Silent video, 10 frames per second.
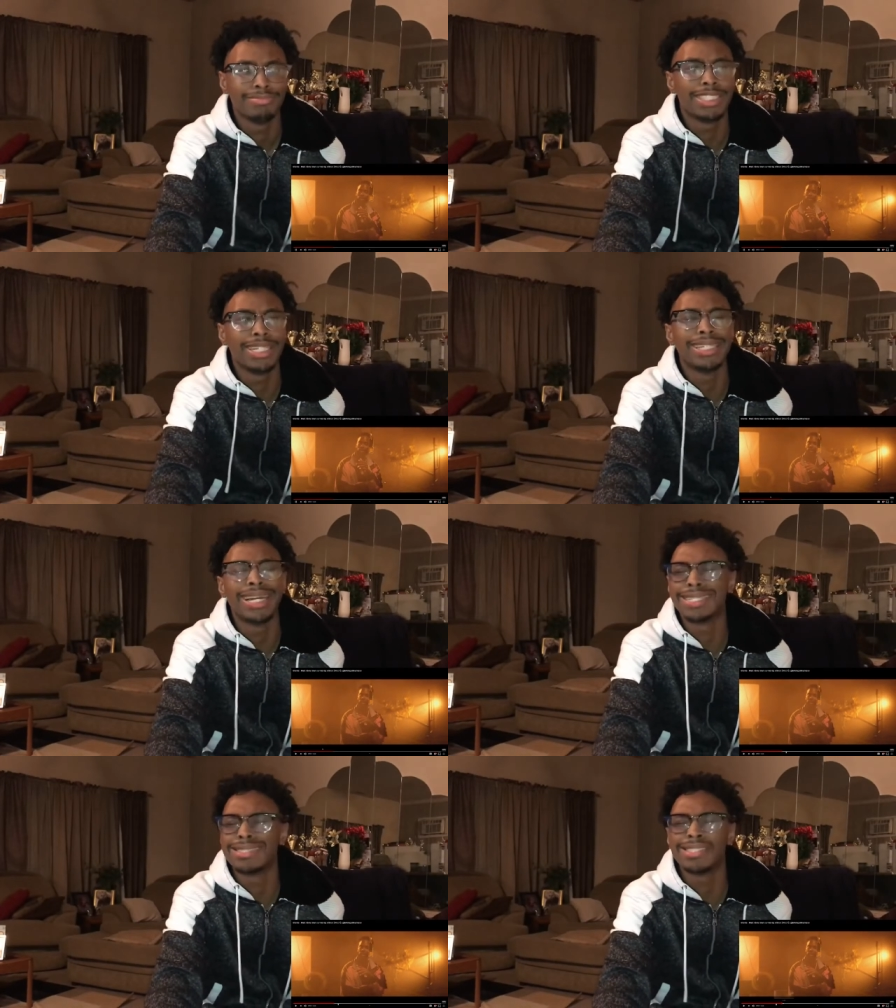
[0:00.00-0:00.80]
Shut
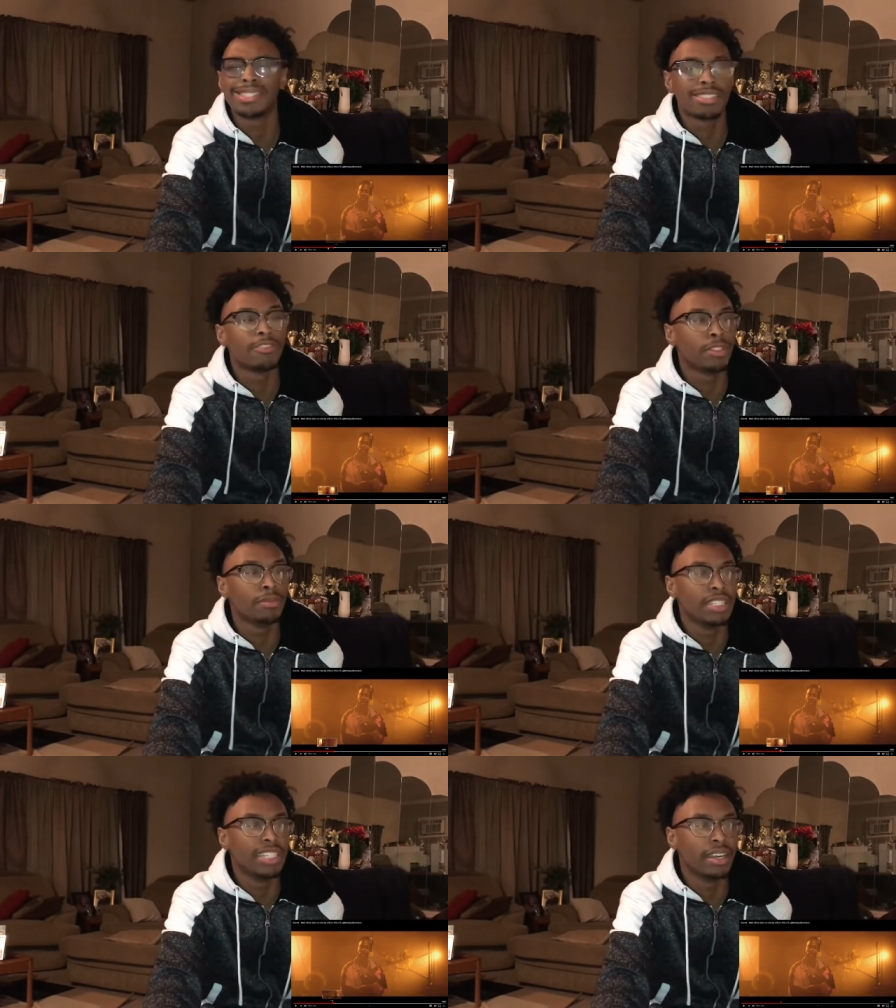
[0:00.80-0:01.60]
down the system. Re
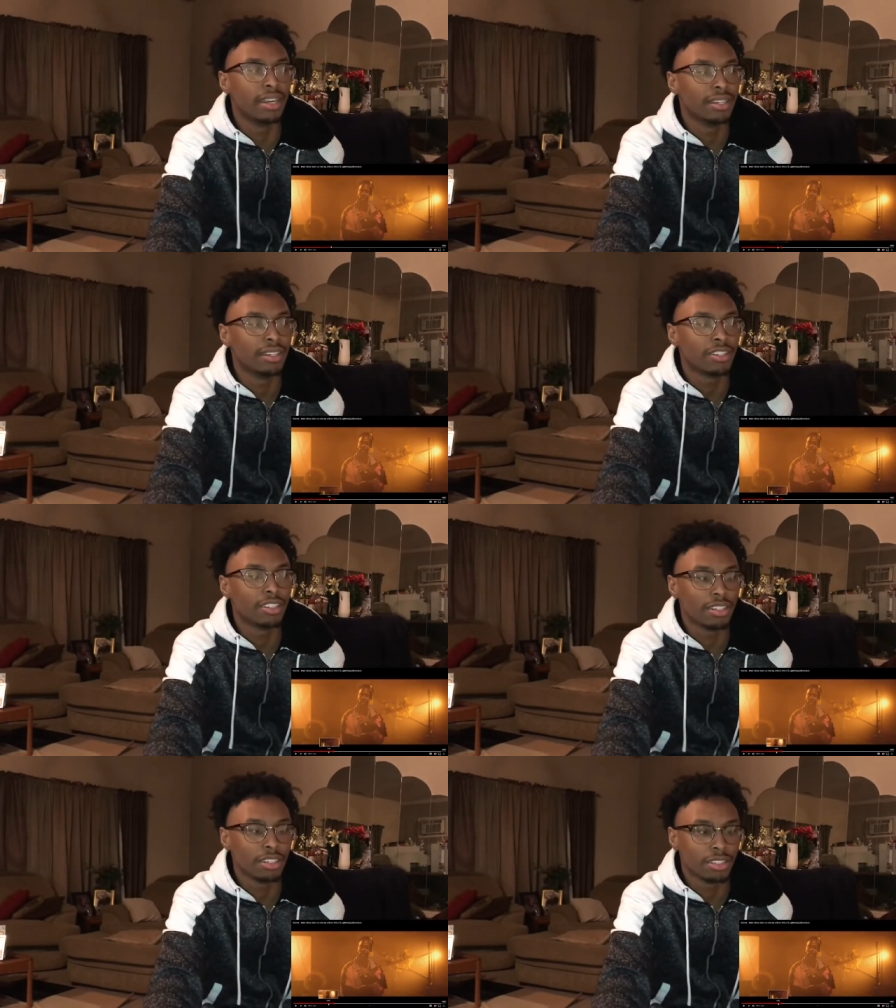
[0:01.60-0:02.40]
yeah, hold
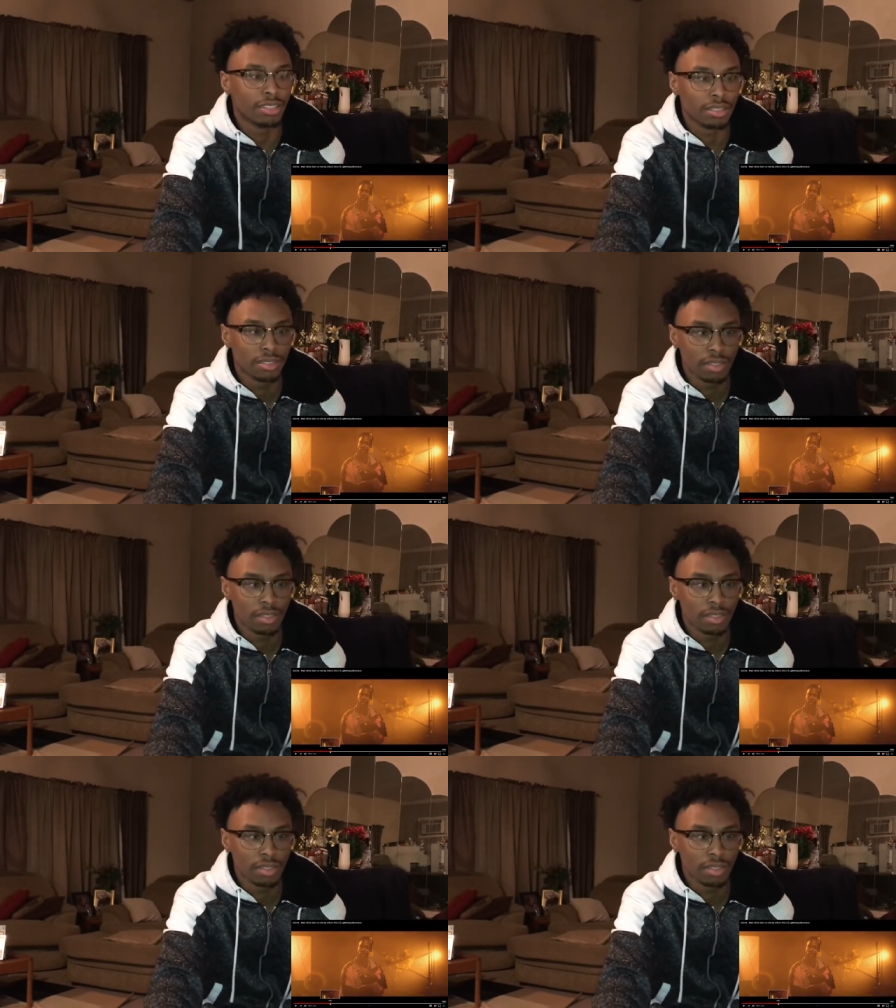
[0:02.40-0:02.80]
up, hold up.